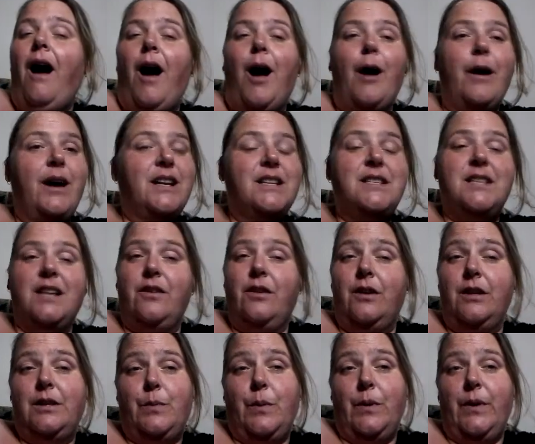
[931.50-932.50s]
I'm going to say
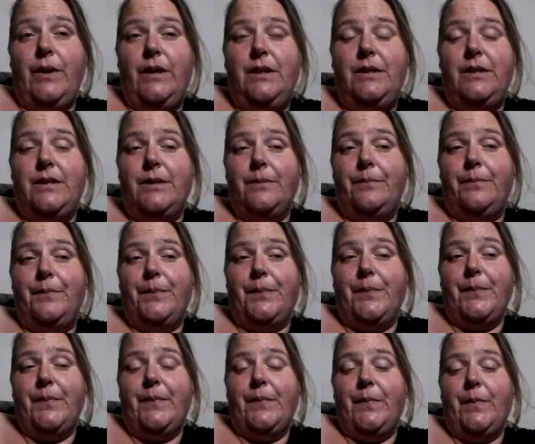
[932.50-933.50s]
those words.
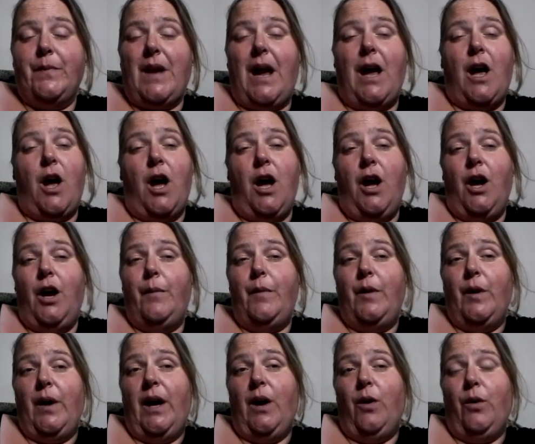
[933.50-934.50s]
I hope
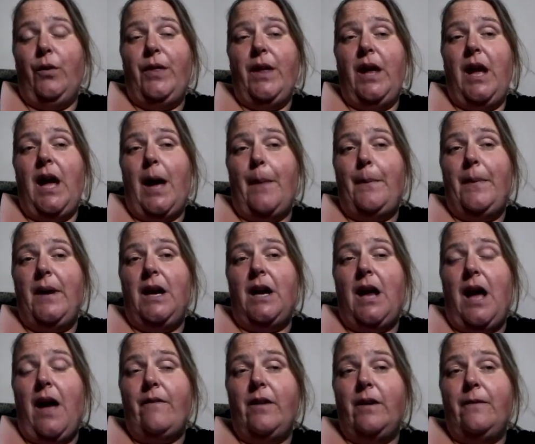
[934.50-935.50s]
you're healthy, happy and
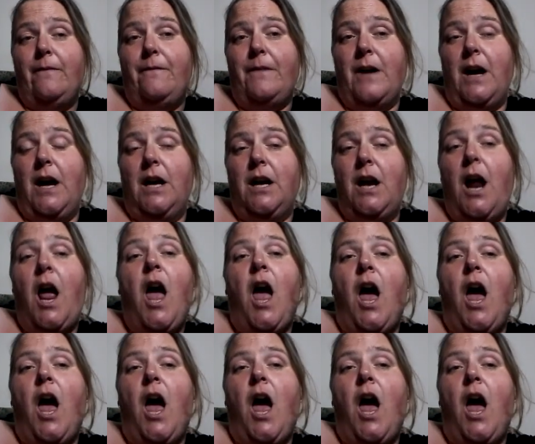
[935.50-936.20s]
having fun.